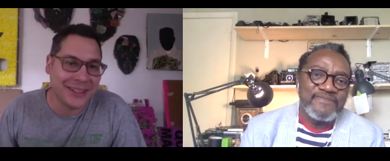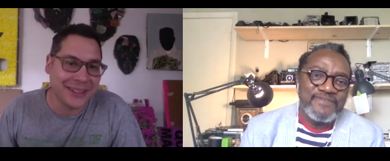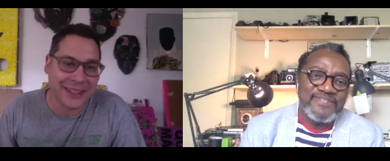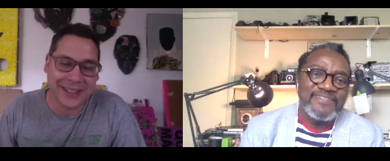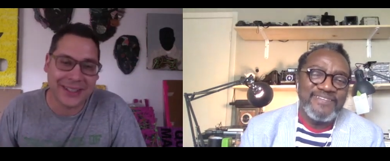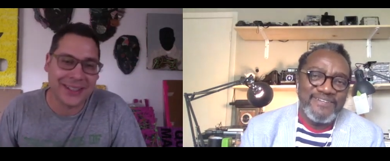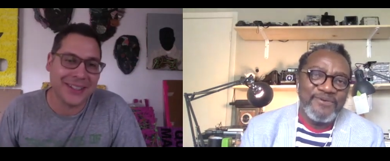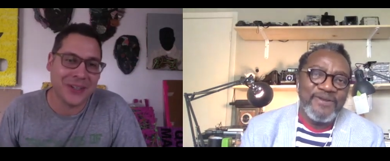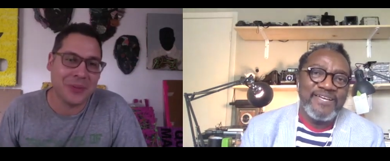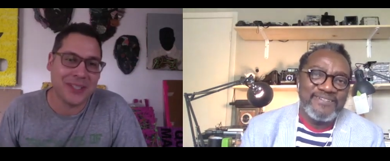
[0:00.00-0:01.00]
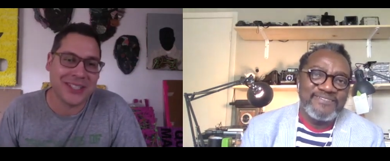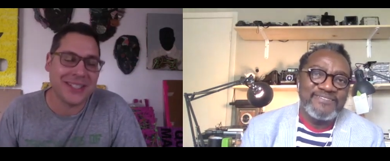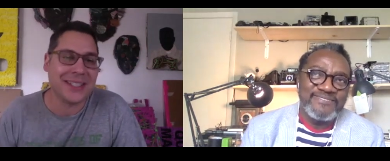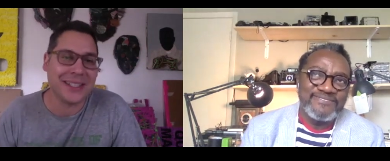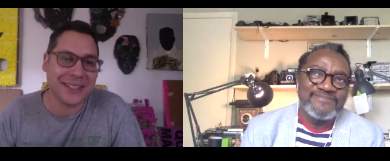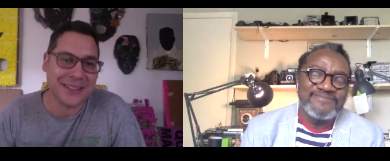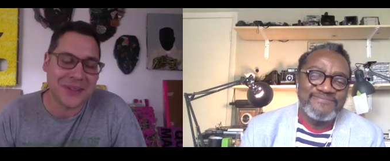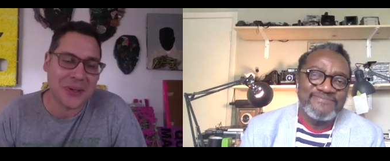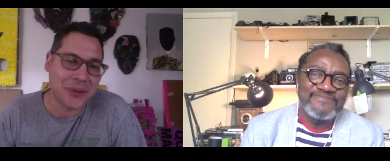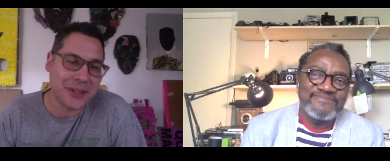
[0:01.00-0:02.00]
Speaker 1: like you know right. she didn't so
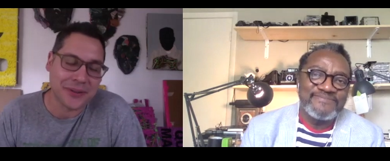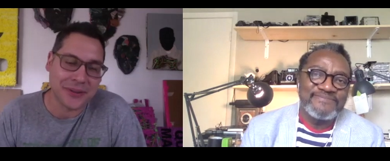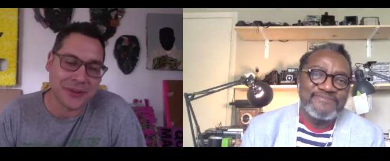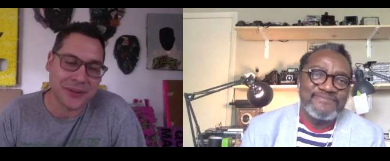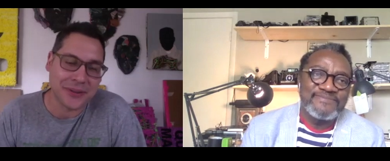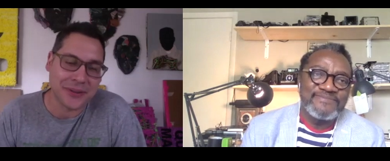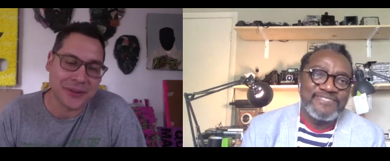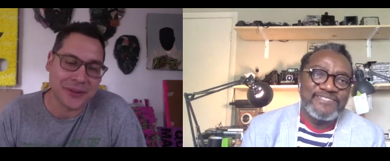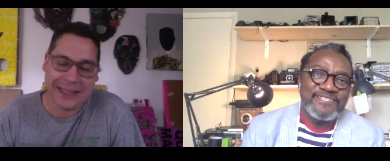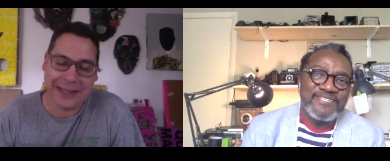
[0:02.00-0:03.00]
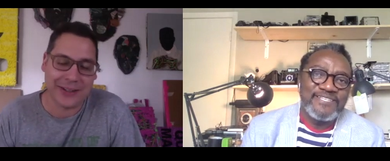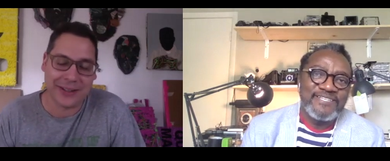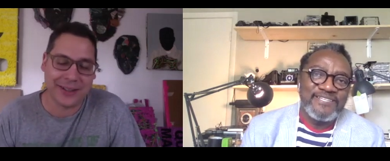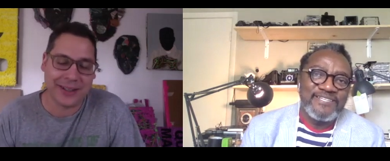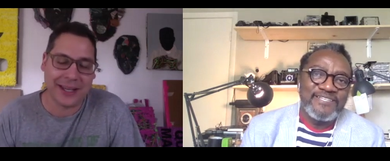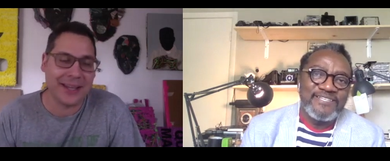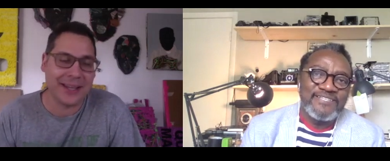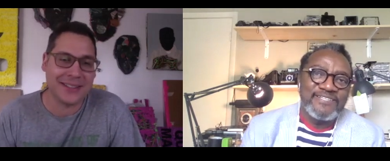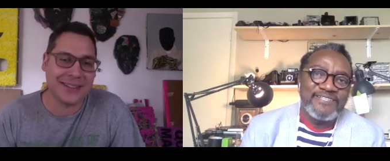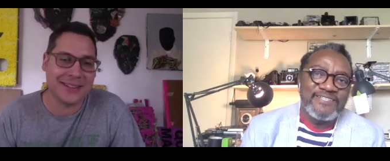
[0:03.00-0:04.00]
it was her, yeah
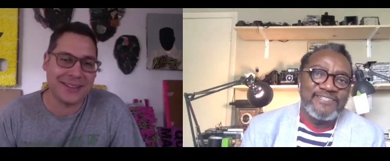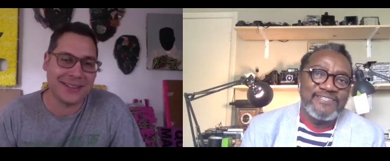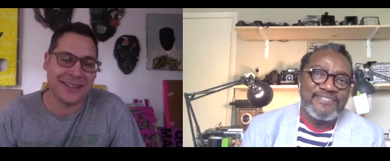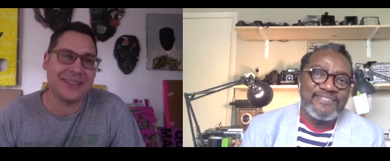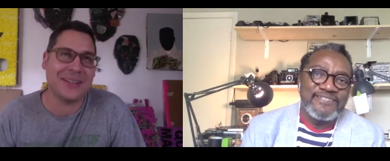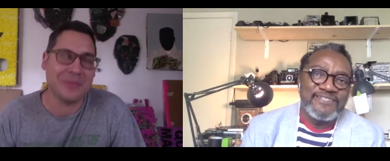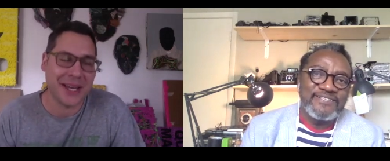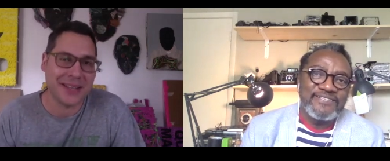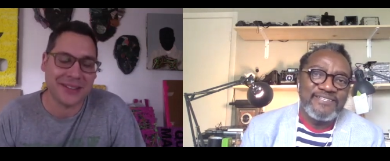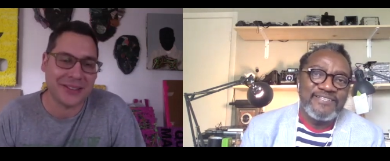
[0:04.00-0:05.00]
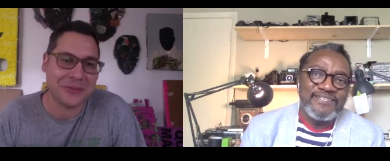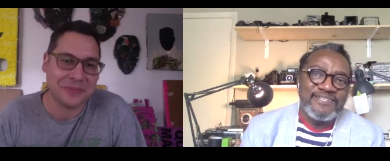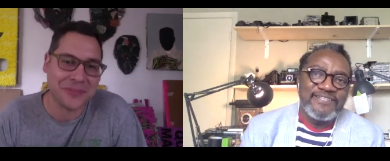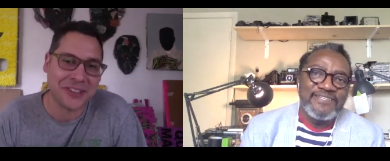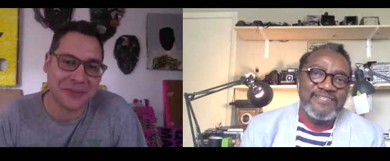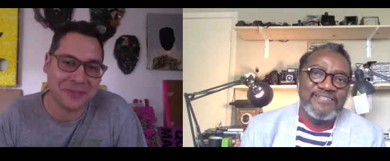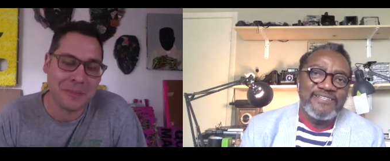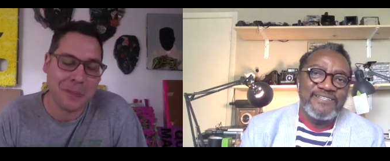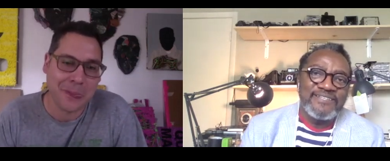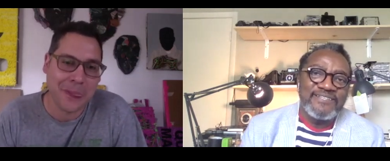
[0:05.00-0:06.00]
she's the zen master
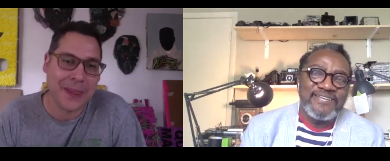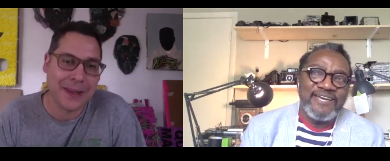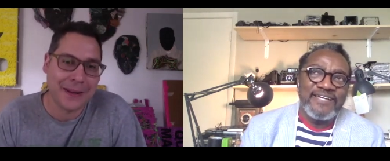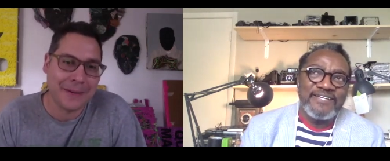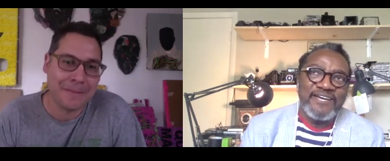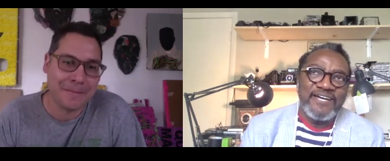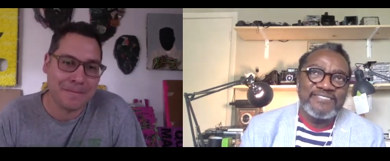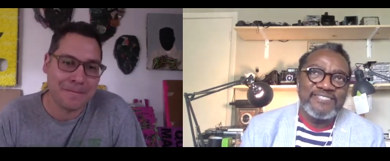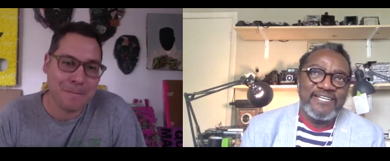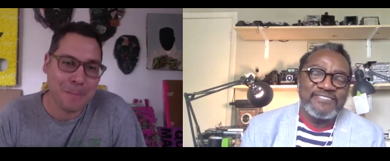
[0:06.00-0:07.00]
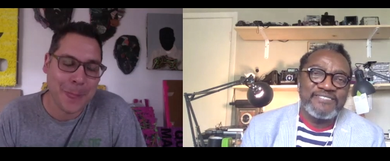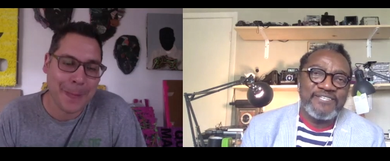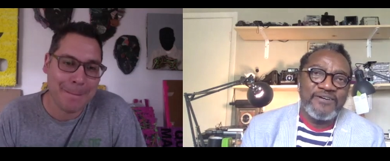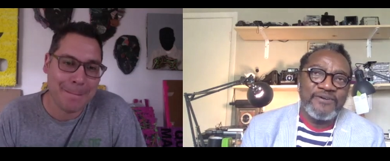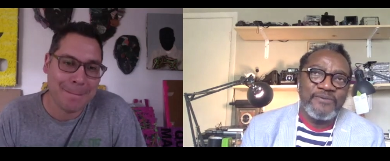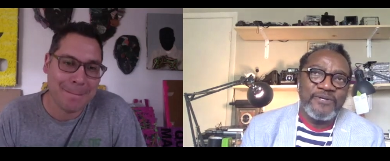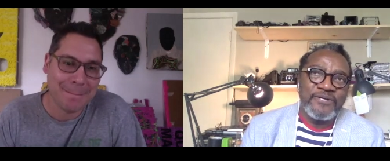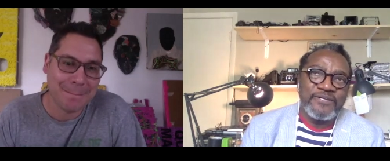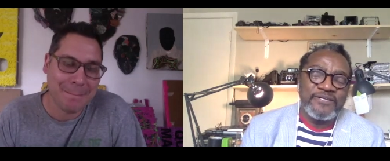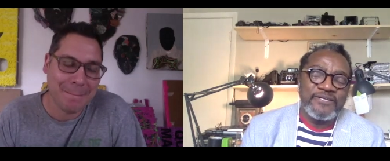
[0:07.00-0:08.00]
Speaker 2: yeah no i i saw her
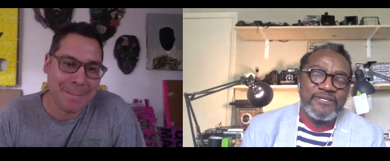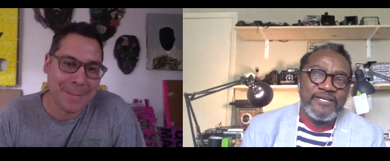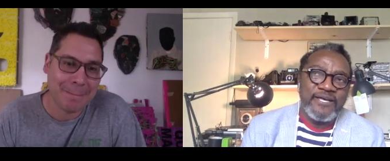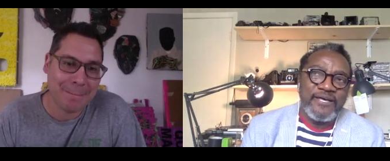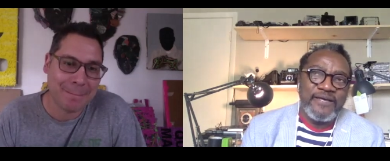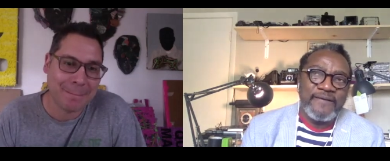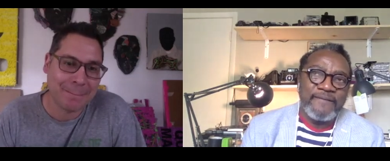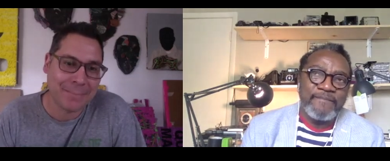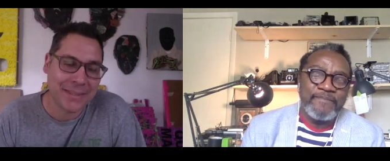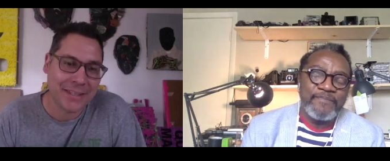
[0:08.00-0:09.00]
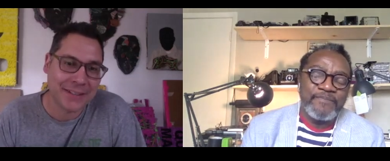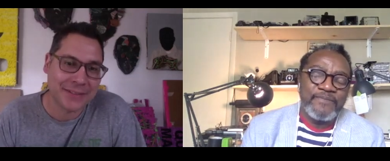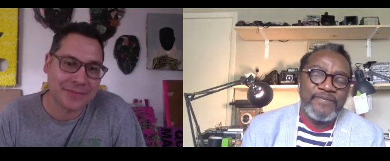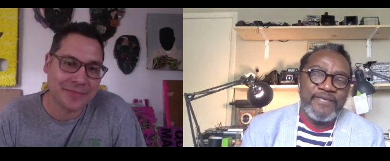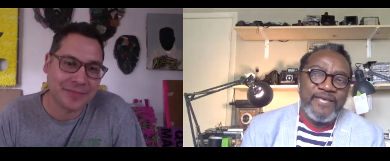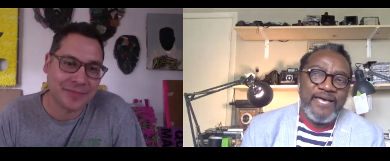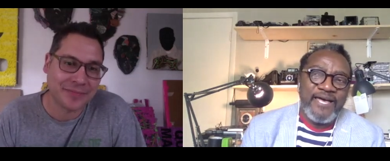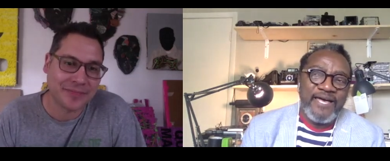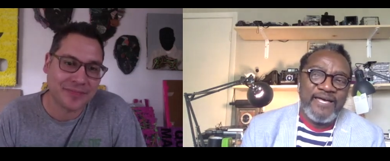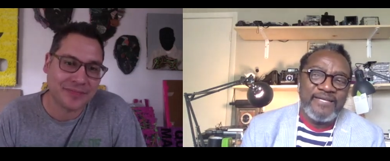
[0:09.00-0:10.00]
work um
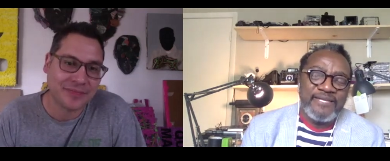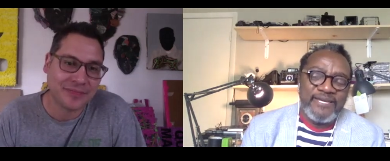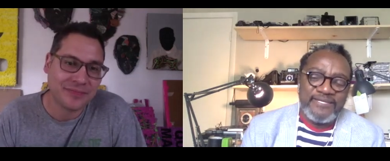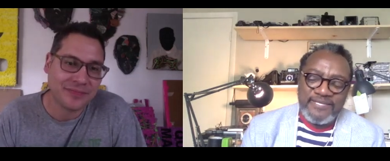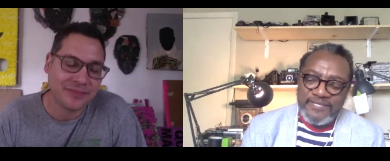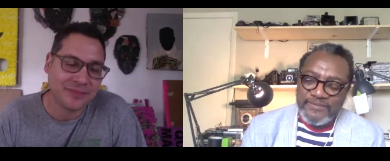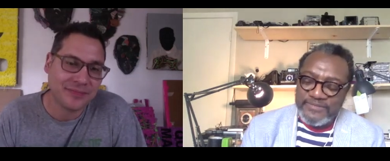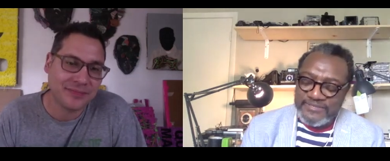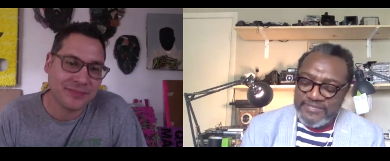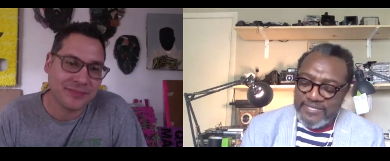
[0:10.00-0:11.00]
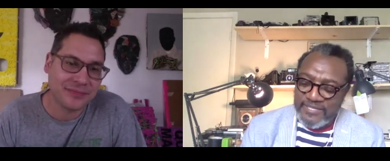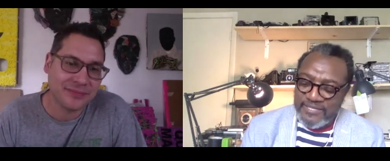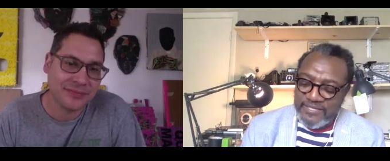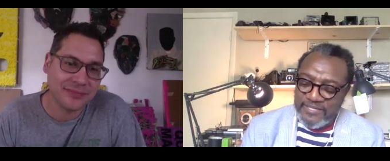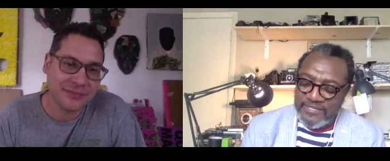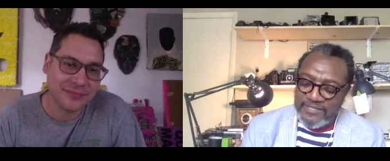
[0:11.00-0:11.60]
at i think it was uh